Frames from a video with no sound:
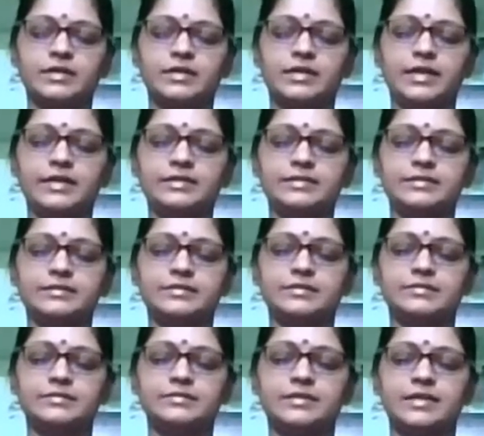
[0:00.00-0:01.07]
Let
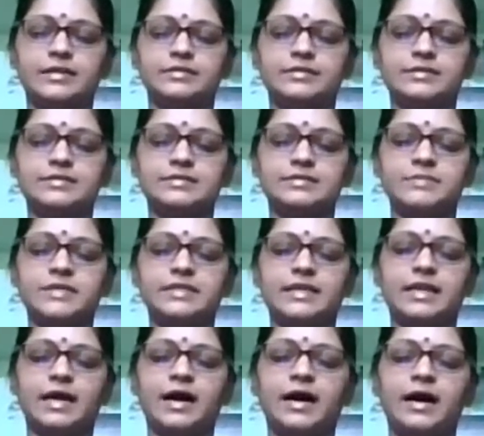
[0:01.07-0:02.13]
this be the
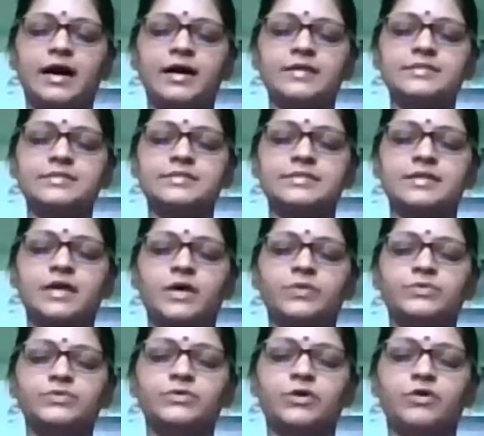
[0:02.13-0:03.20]
last
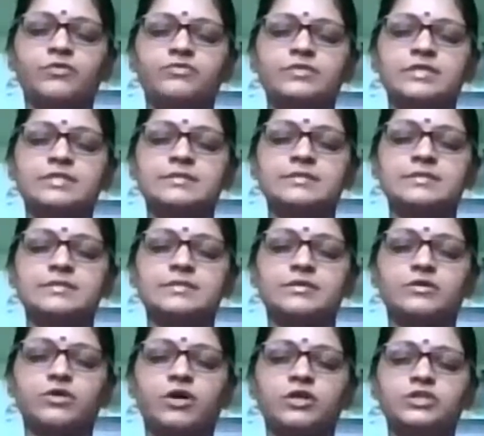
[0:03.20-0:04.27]
round of this
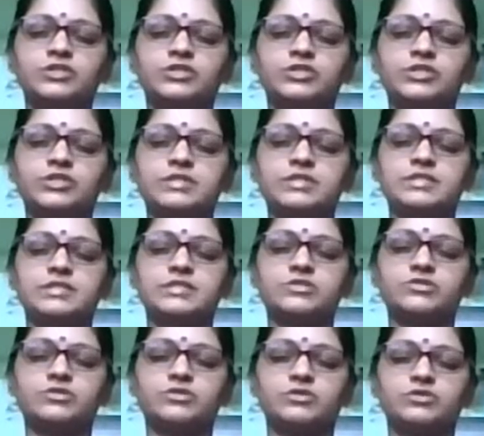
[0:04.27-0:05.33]
conscious
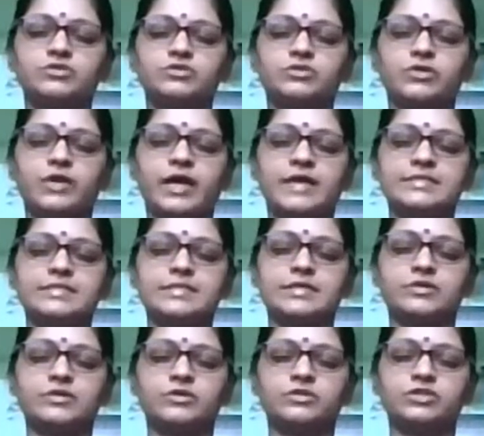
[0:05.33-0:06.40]

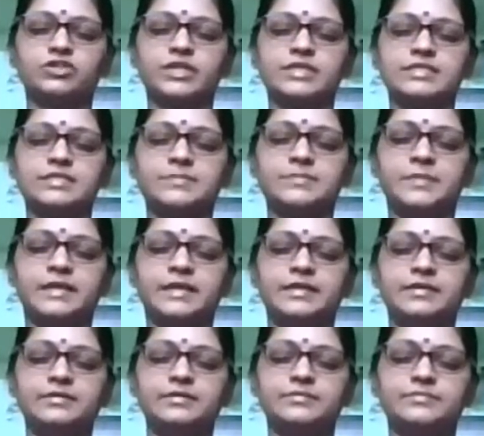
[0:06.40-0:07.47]
thoracic or the chest breathing.